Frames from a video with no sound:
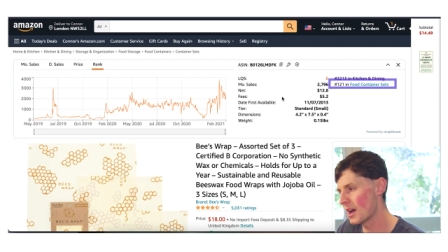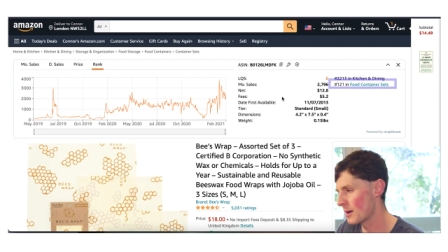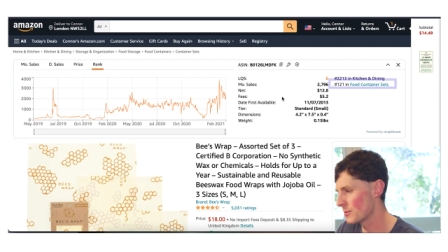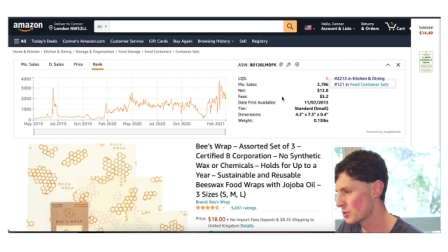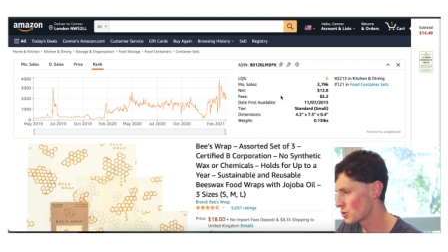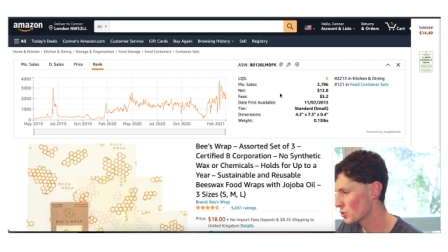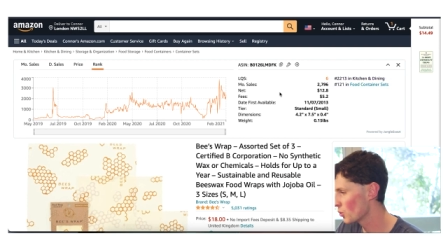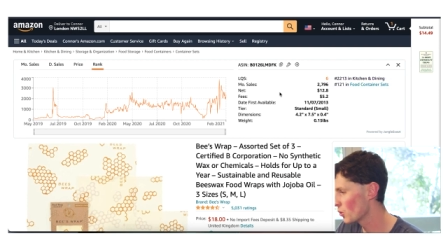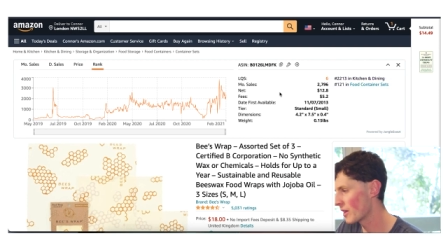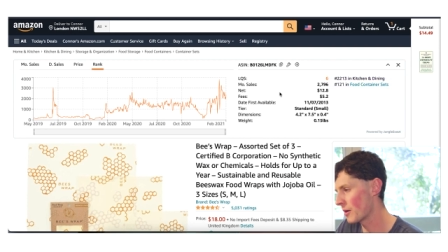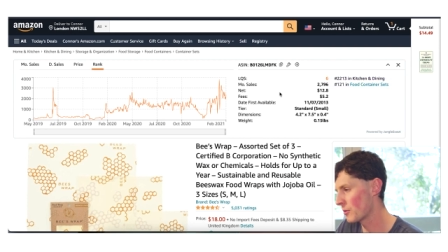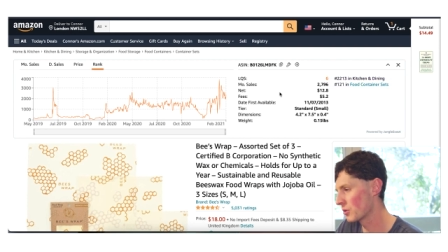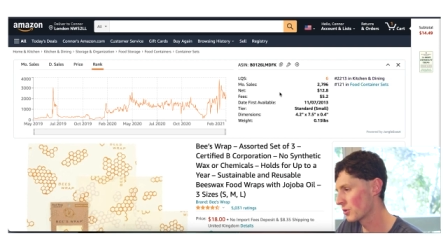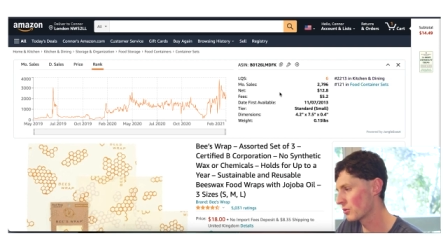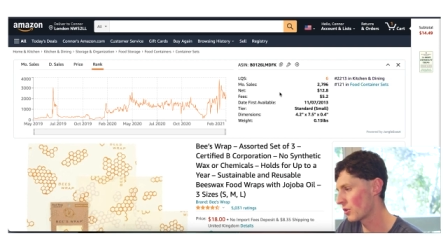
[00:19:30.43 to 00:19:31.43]
I'm sure
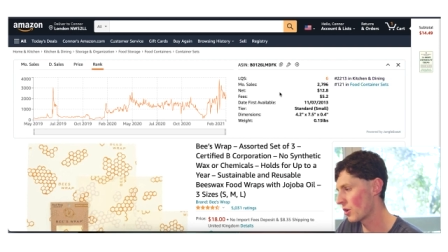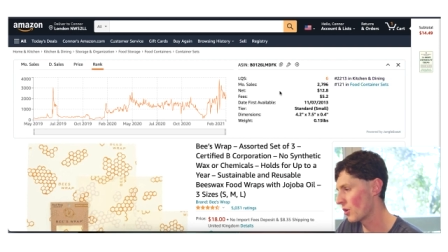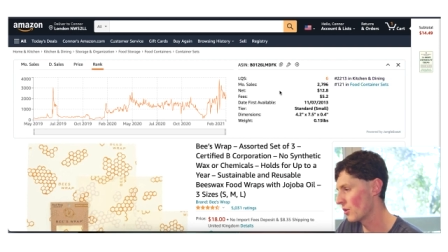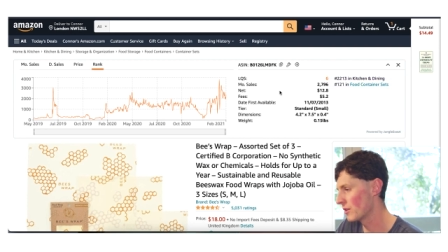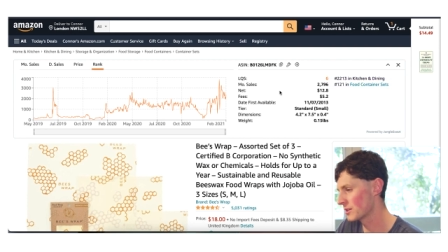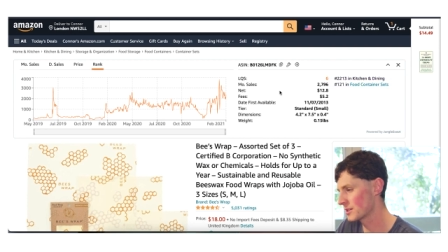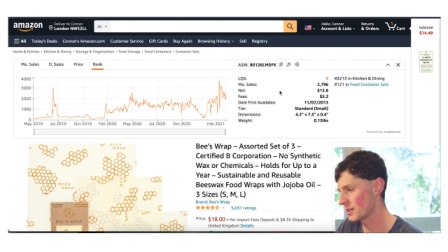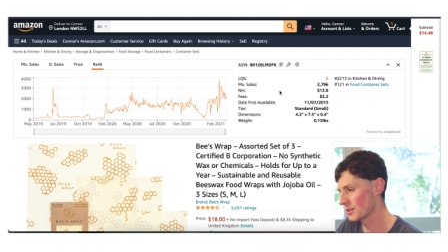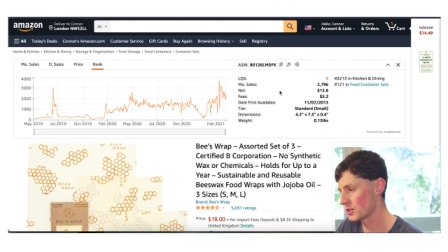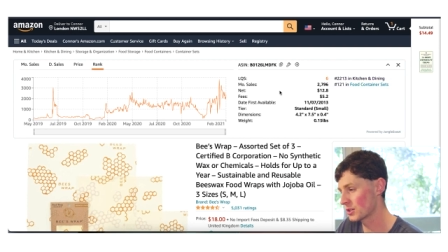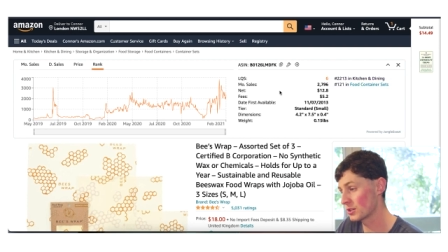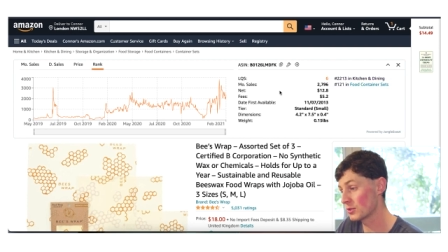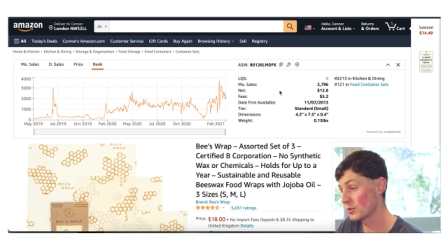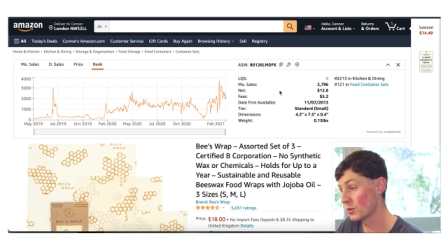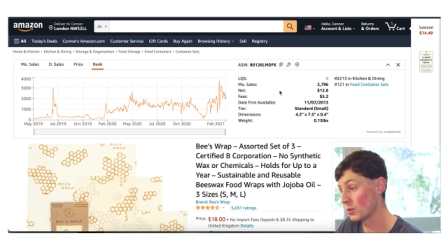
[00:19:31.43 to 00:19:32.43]
that will grow. They're such
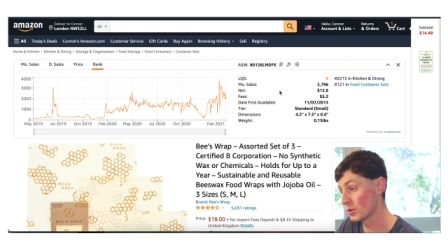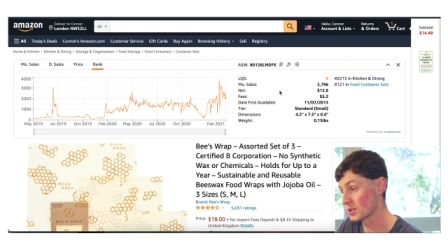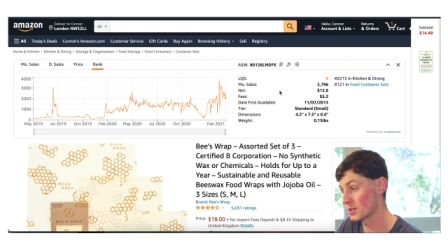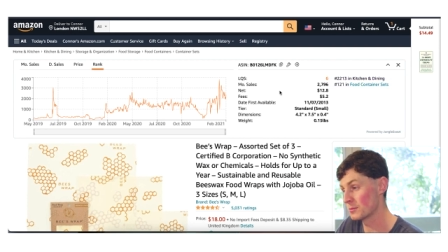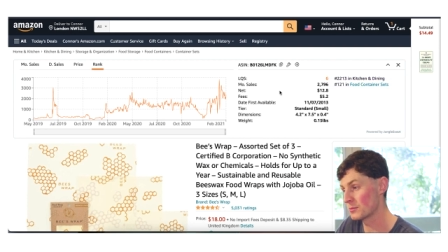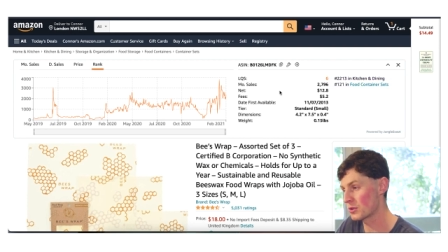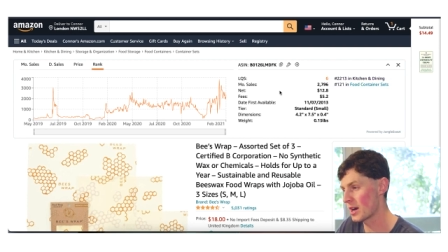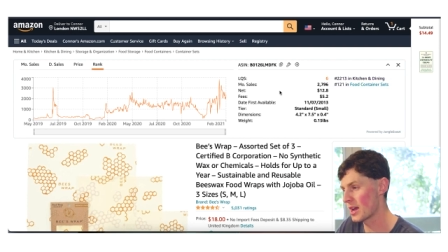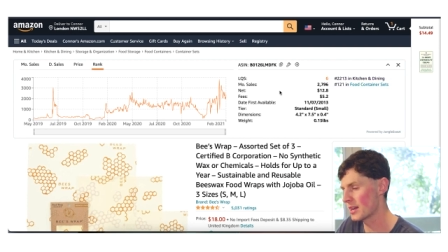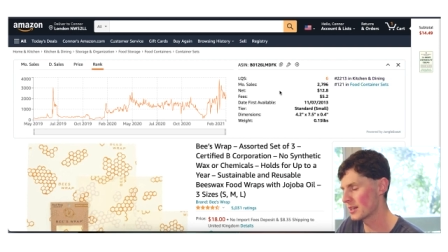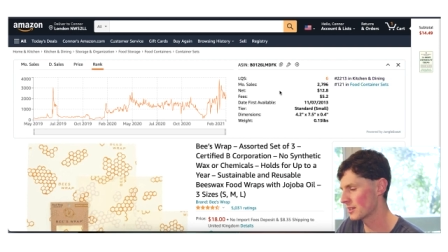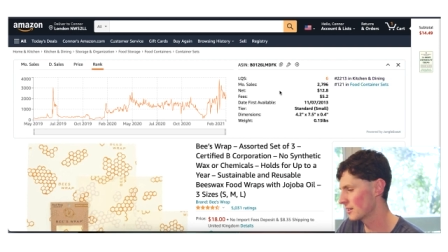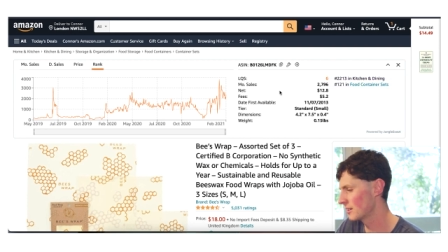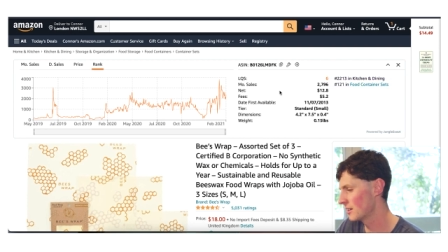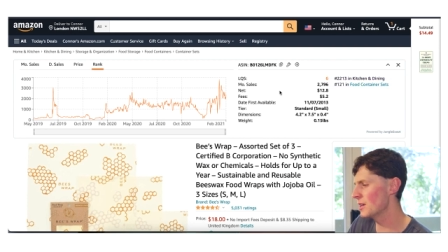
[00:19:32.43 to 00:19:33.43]
an awesome
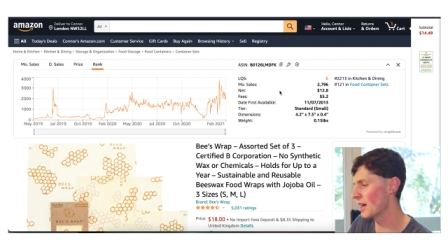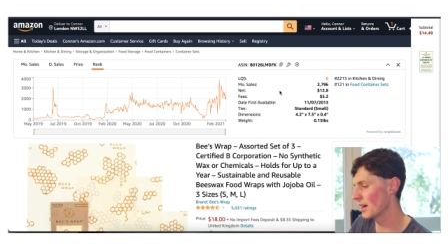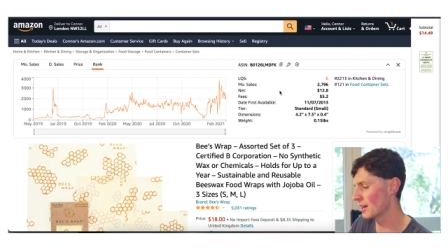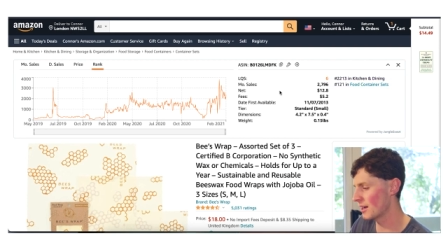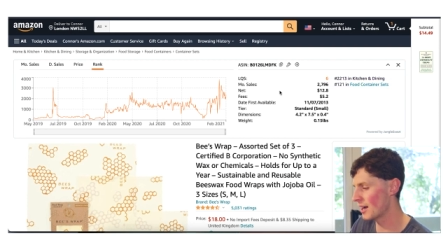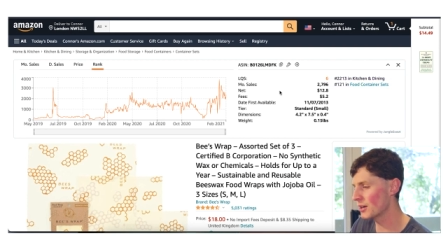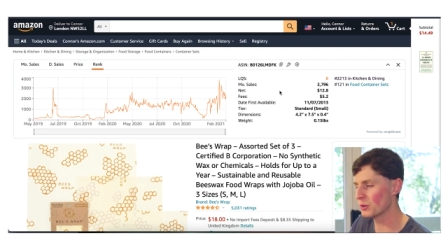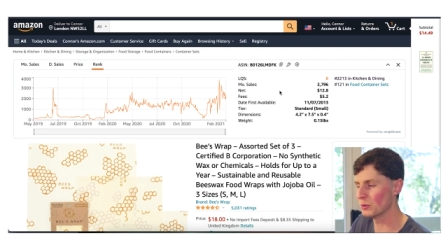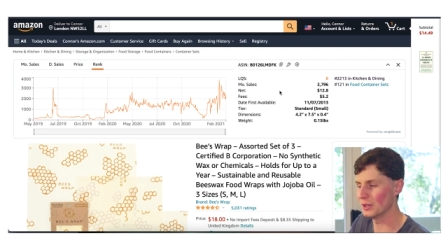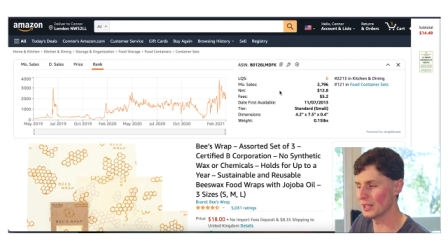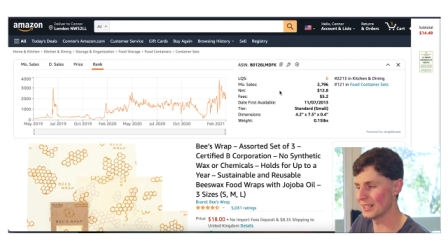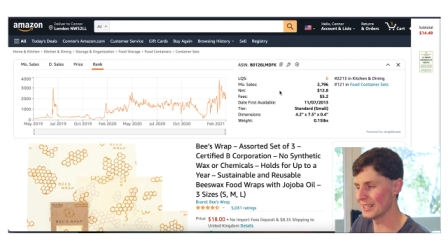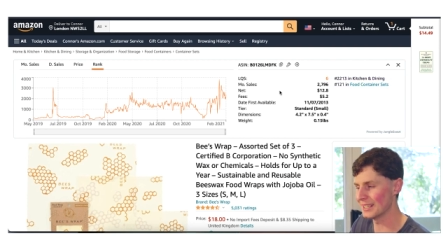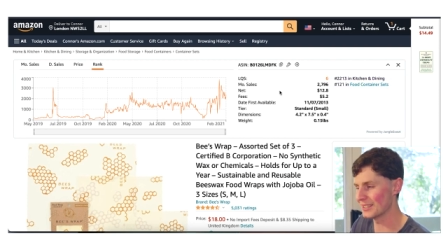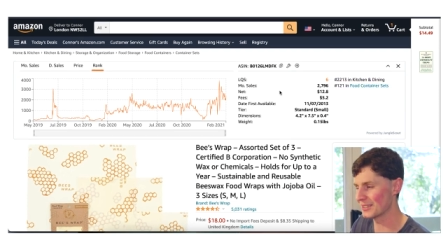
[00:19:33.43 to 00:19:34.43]
brand. But yeah, I don't
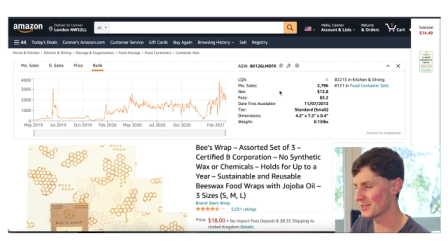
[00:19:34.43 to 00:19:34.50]
really need